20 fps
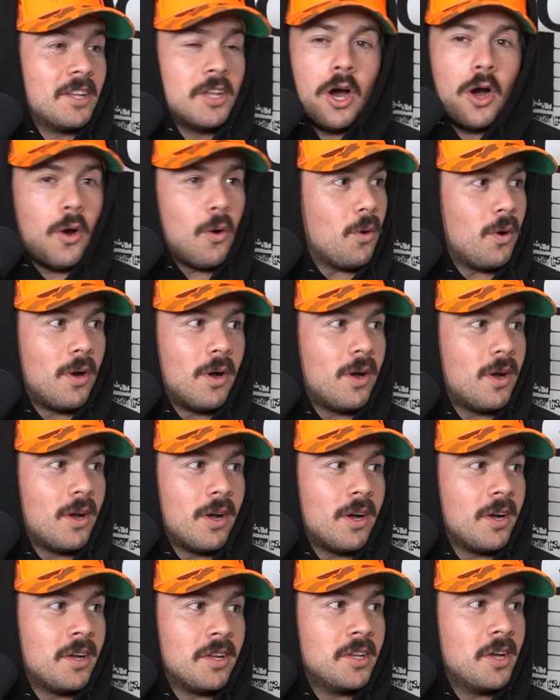No.
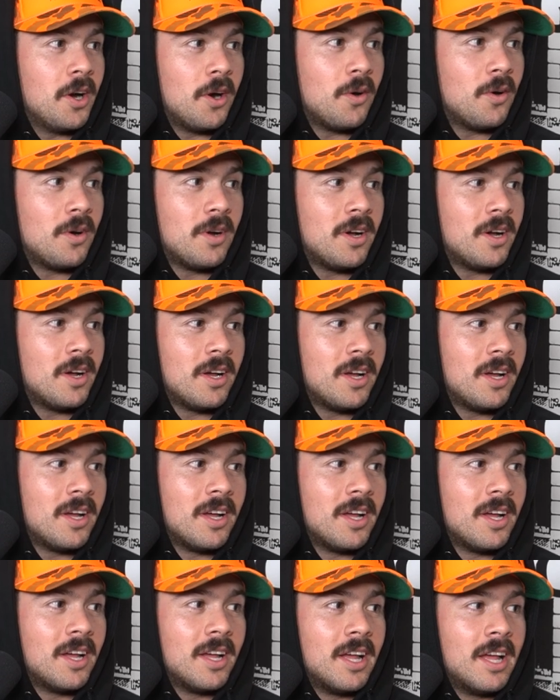No.
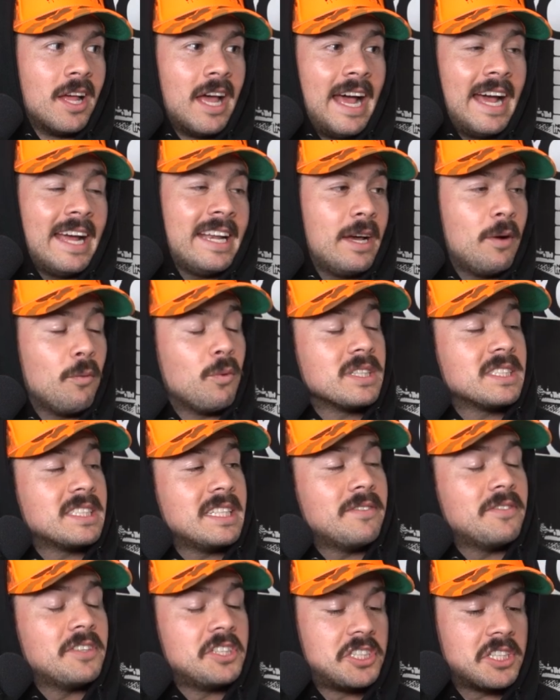And it
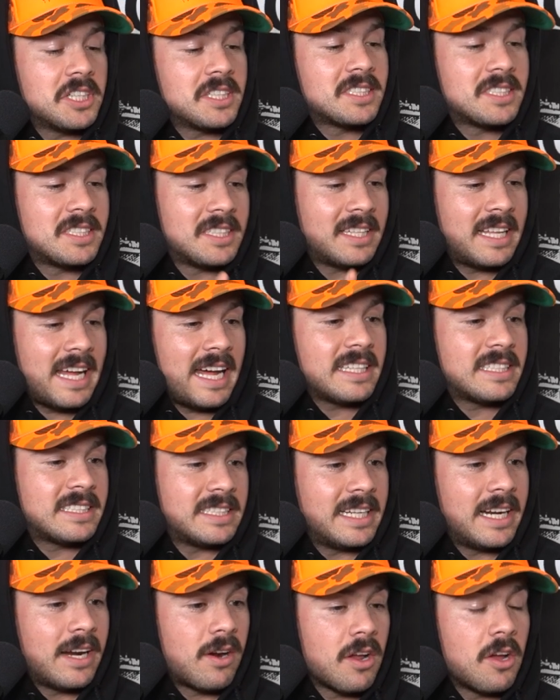wasn't even just that
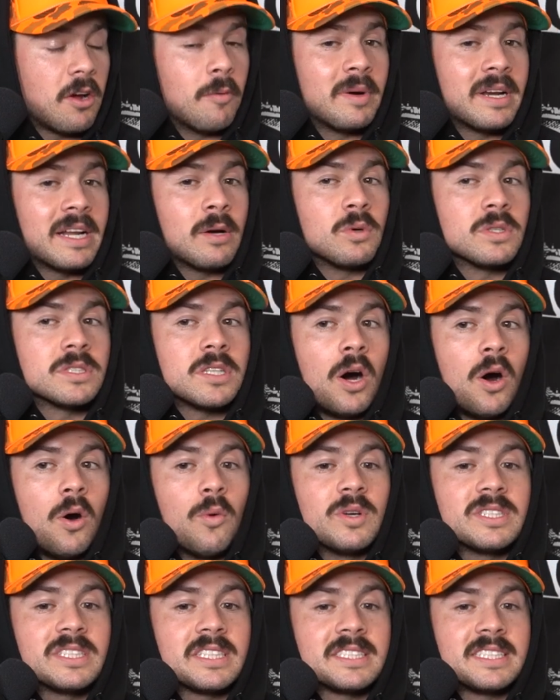scenario, but it was
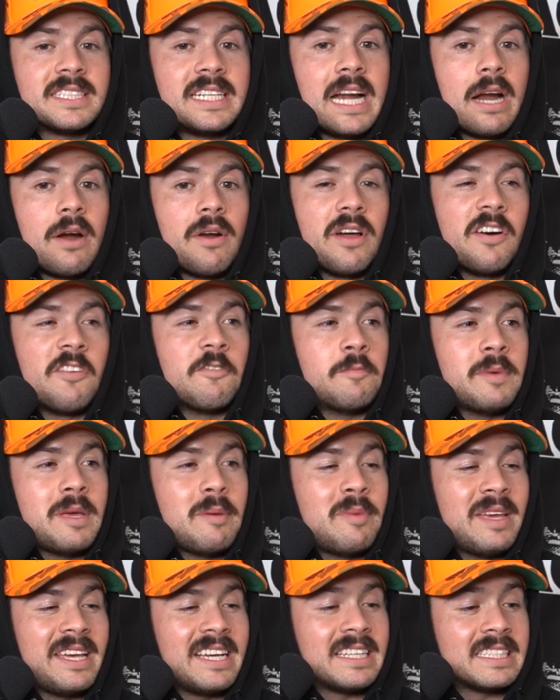always a scenario of me
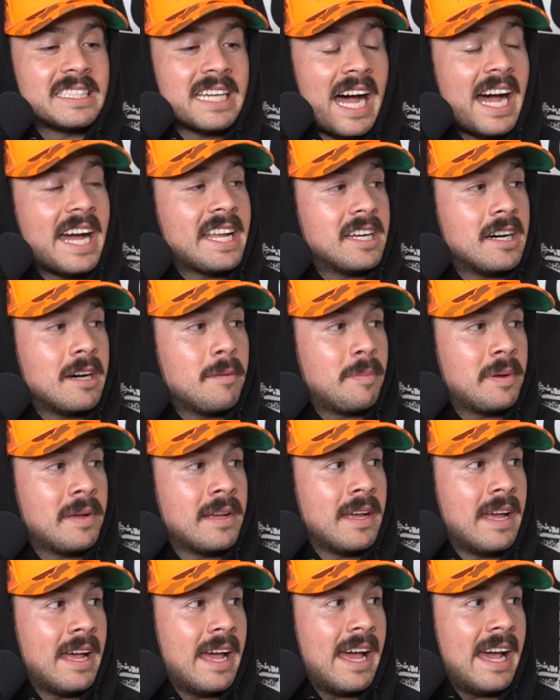being tied up
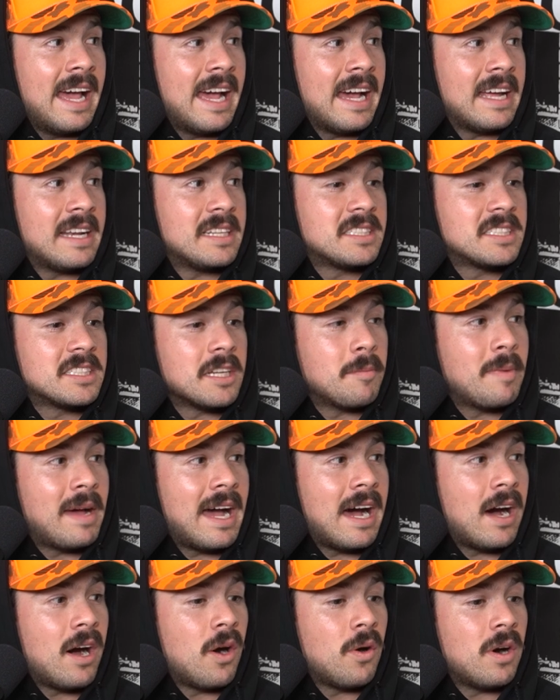and
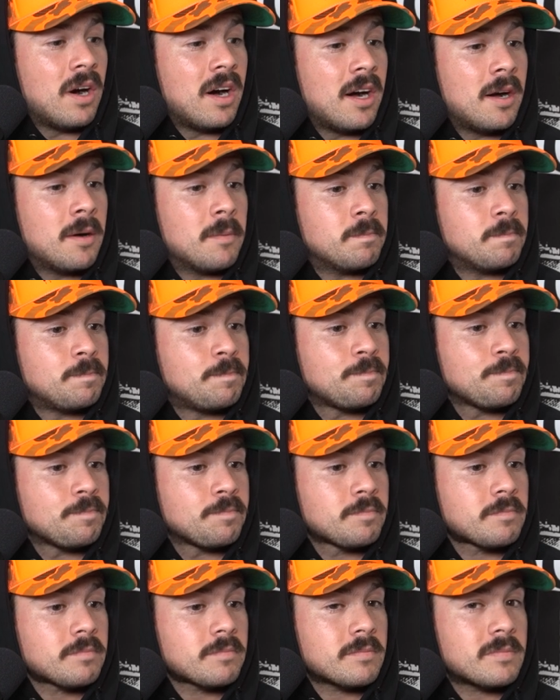somehow
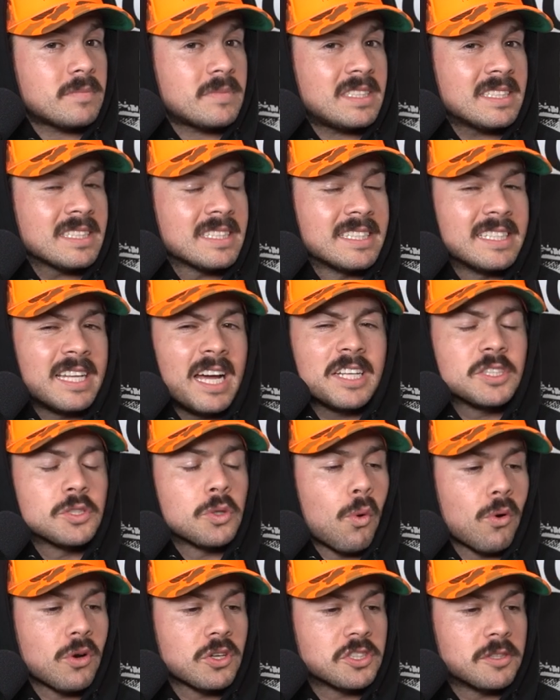not
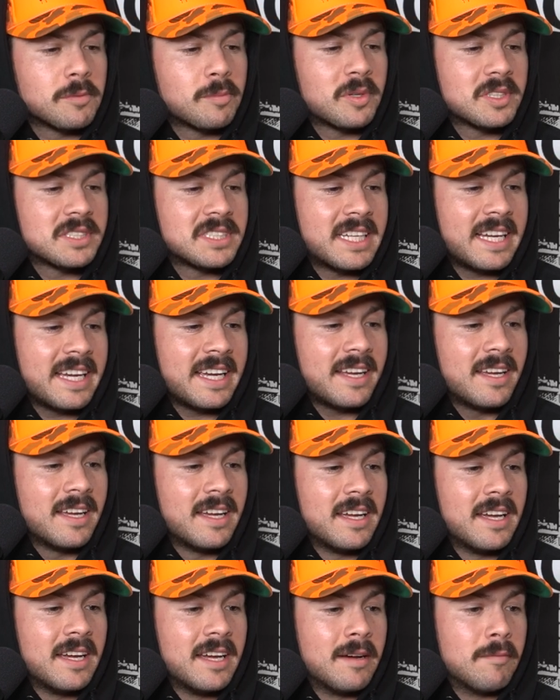tortured per se,
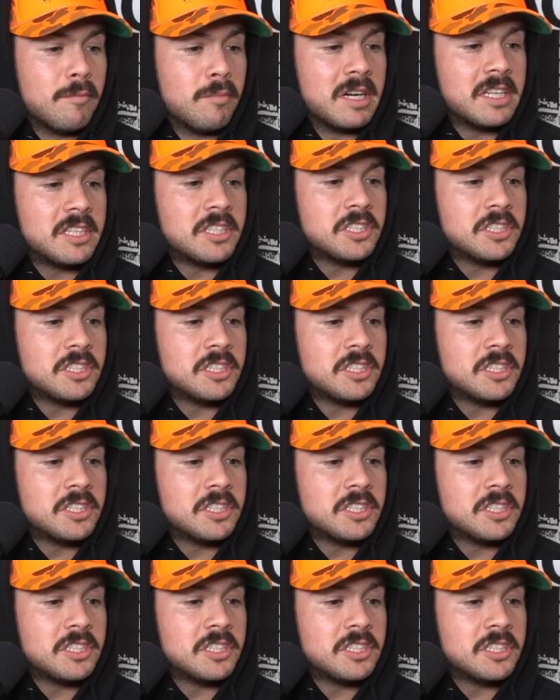but